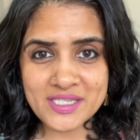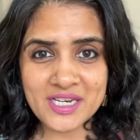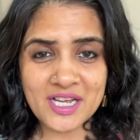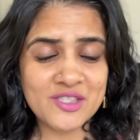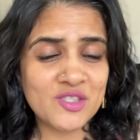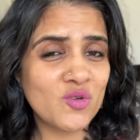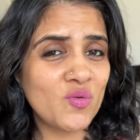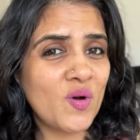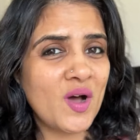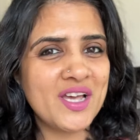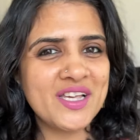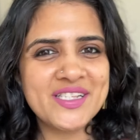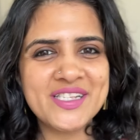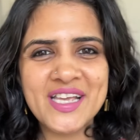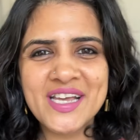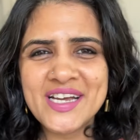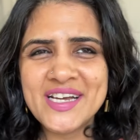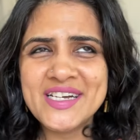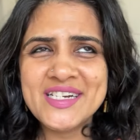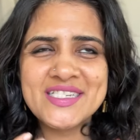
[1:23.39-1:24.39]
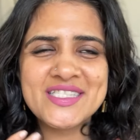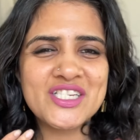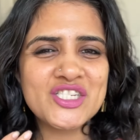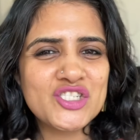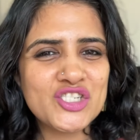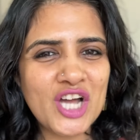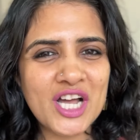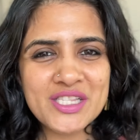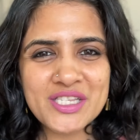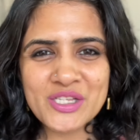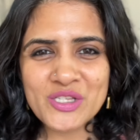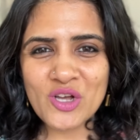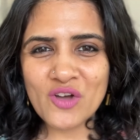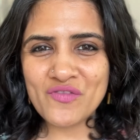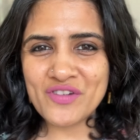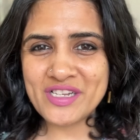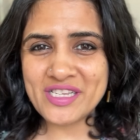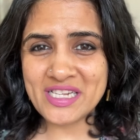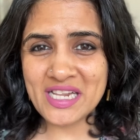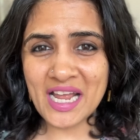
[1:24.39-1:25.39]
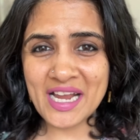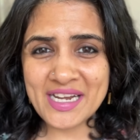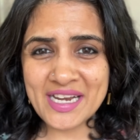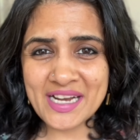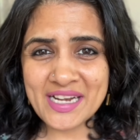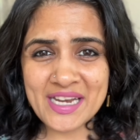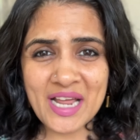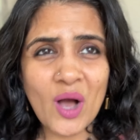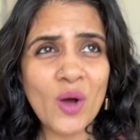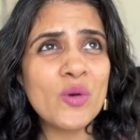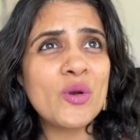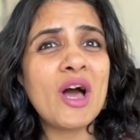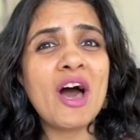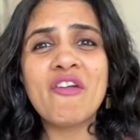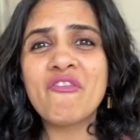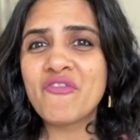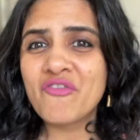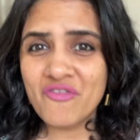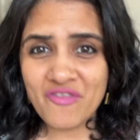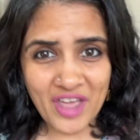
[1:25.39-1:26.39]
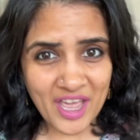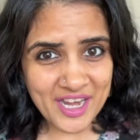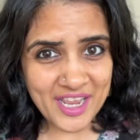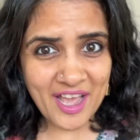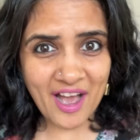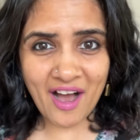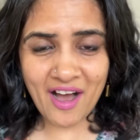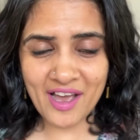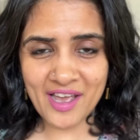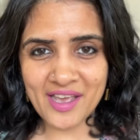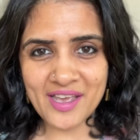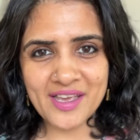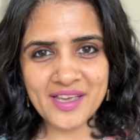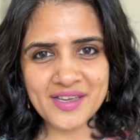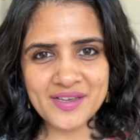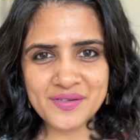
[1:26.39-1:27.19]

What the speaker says: Otherwise, the chances of it sliding down are very high.